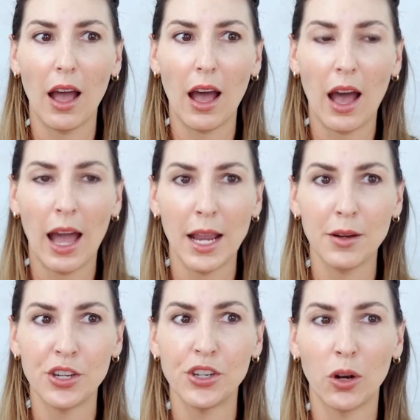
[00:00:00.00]

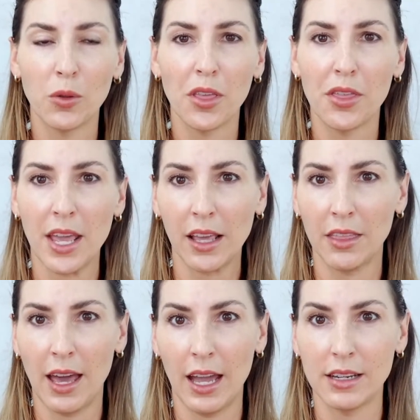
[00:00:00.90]
I don't think
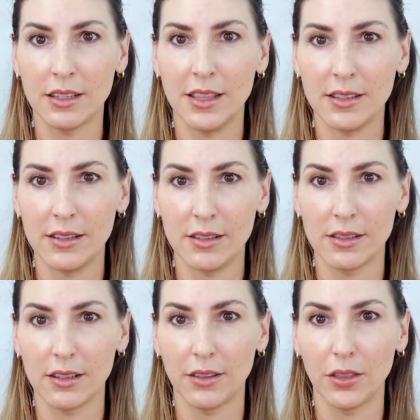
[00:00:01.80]
that this is